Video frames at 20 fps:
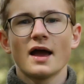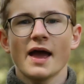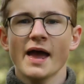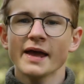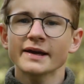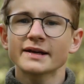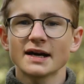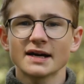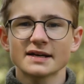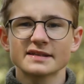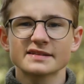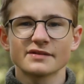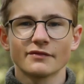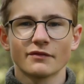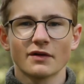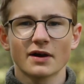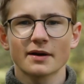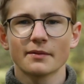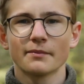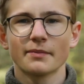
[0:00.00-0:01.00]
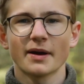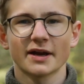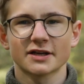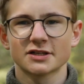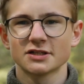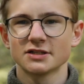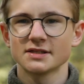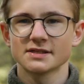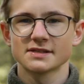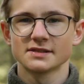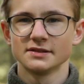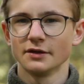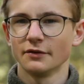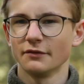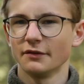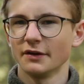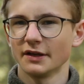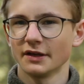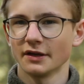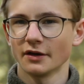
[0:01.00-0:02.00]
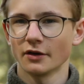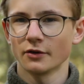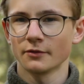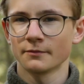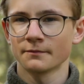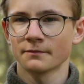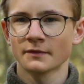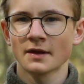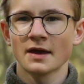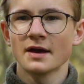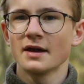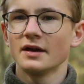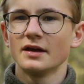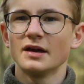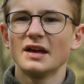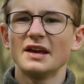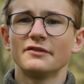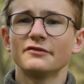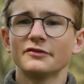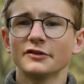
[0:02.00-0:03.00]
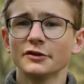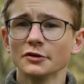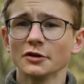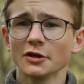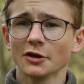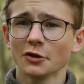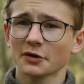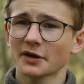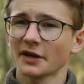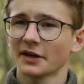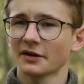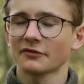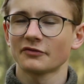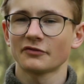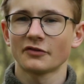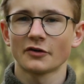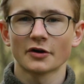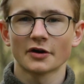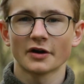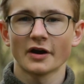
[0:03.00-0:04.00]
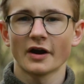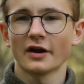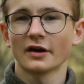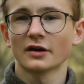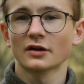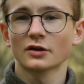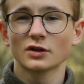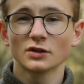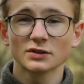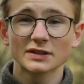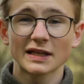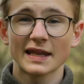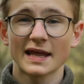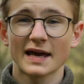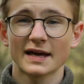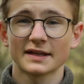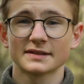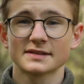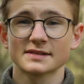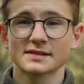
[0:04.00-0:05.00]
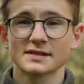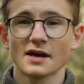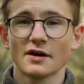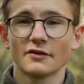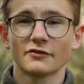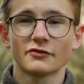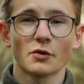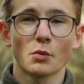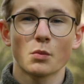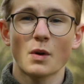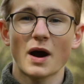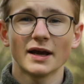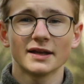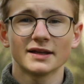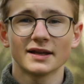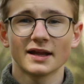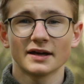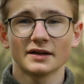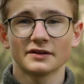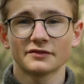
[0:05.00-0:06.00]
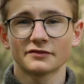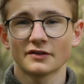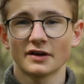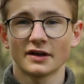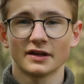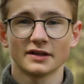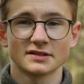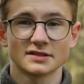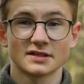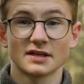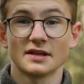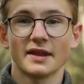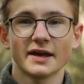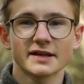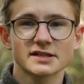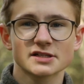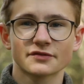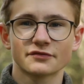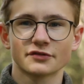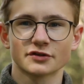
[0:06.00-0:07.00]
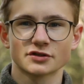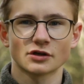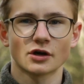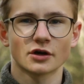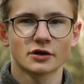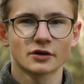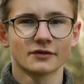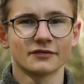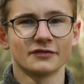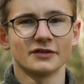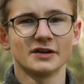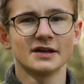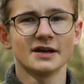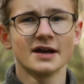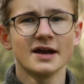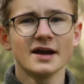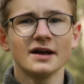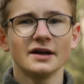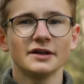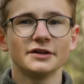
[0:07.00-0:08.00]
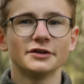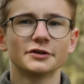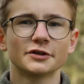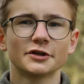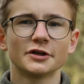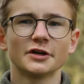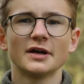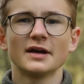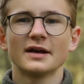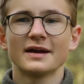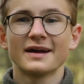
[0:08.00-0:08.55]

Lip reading: Hey guys, and welcome back to this new video. If you're looking for a good lens for wildlife and nature photography, you're